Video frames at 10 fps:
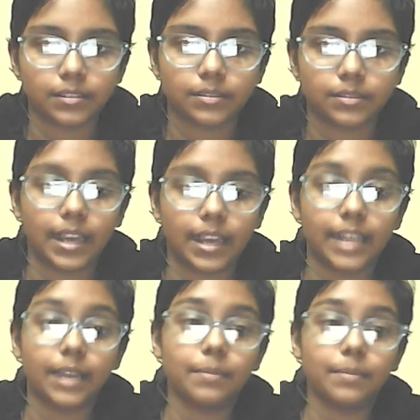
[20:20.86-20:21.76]
an
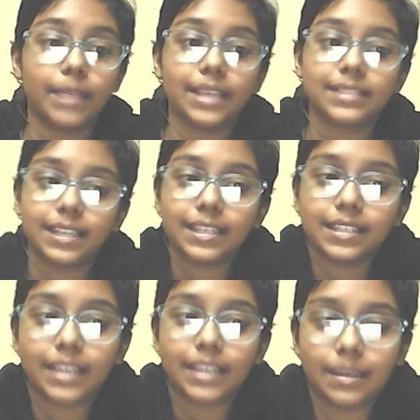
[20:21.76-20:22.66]
amazing
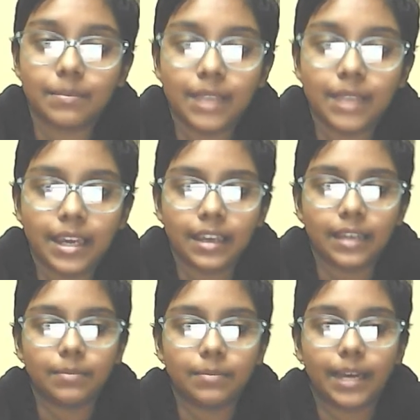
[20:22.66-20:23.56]
game
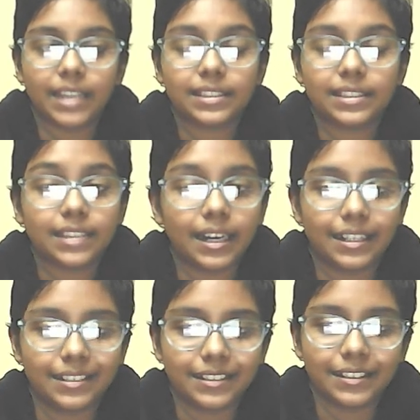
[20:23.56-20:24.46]
by Tal.
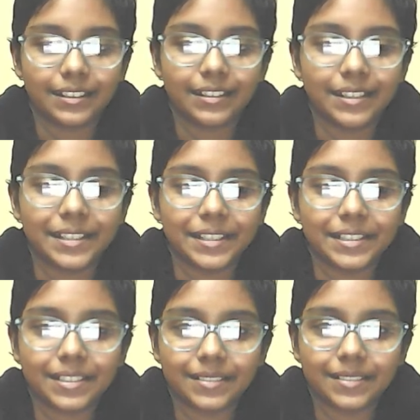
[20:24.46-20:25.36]

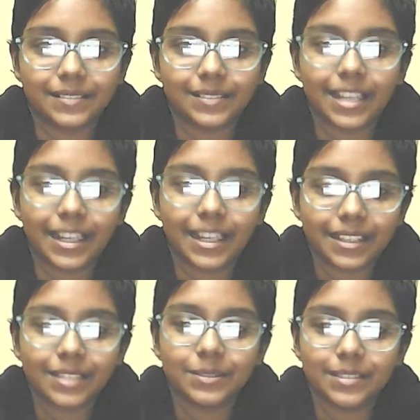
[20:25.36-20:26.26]
So thank
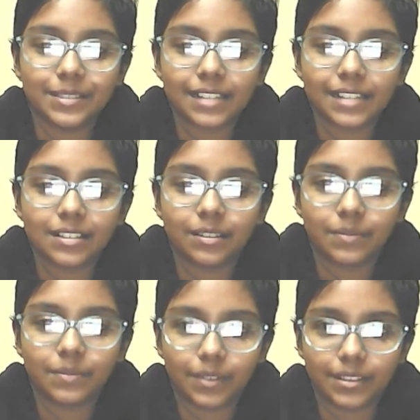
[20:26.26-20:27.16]
you. That's all for
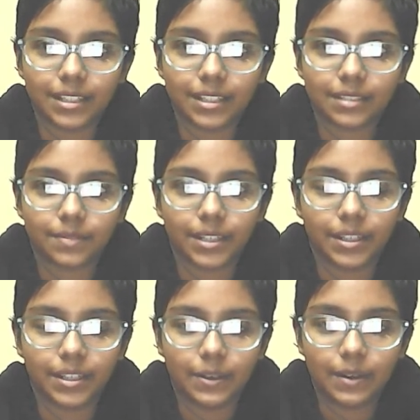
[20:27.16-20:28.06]
this
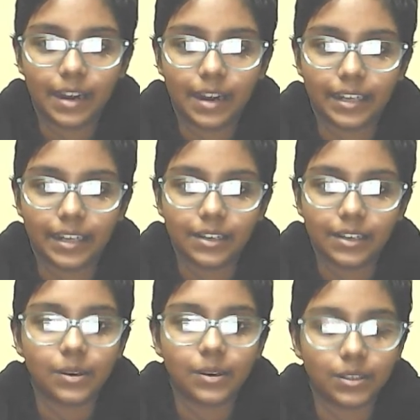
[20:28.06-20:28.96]
video, and
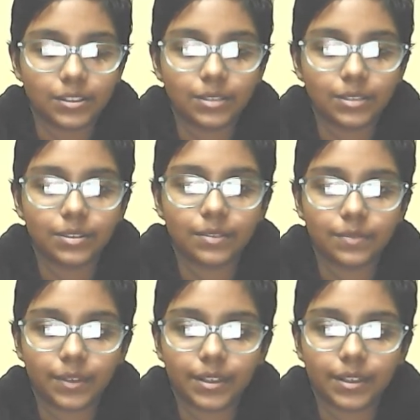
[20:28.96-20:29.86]
also don't
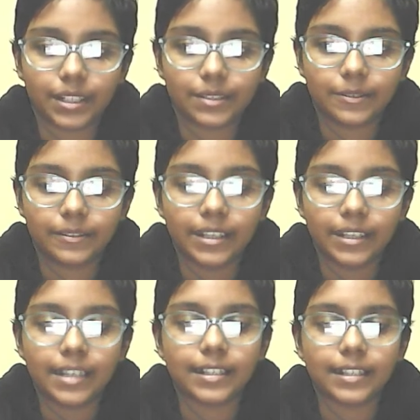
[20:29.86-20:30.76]
forget to
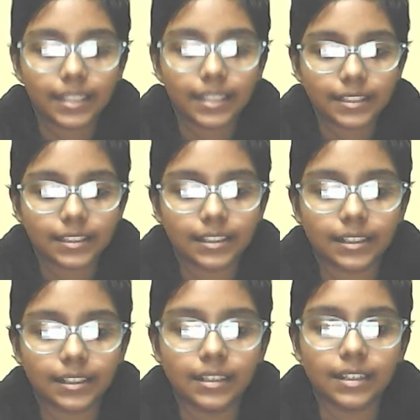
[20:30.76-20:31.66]
click the
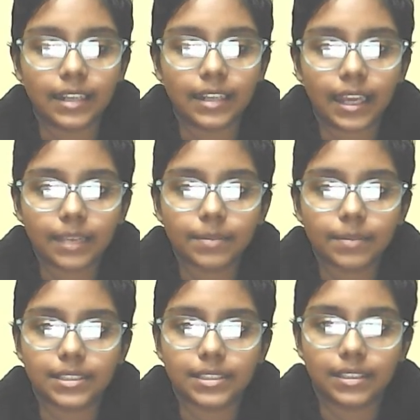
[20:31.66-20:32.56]
like
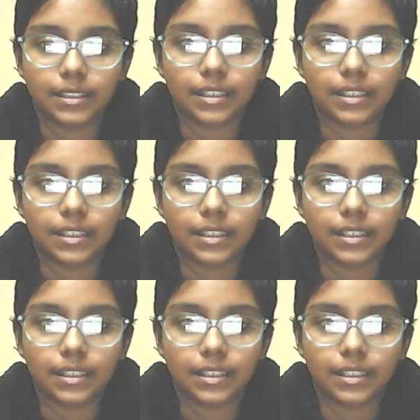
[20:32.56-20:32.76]
button